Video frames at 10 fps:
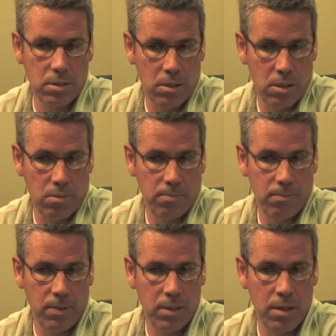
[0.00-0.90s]
you know,
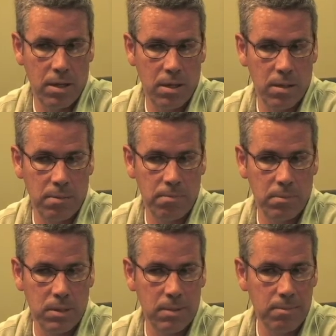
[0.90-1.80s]
it uh,
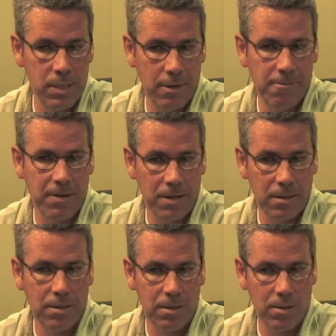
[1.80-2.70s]
seemed to take effect,
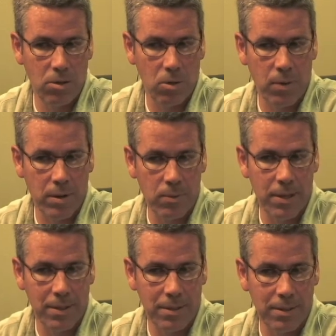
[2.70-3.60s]
you know, right
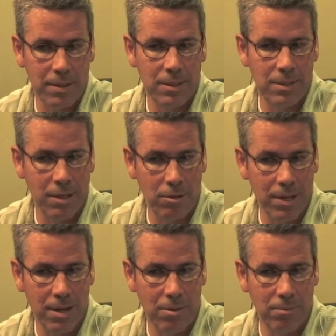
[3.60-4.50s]
away, because he settled
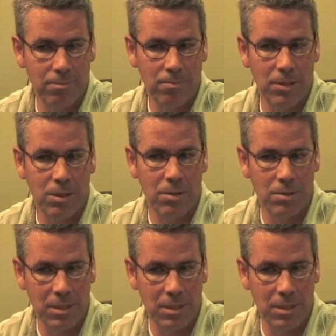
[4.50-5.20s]
down, you know, he was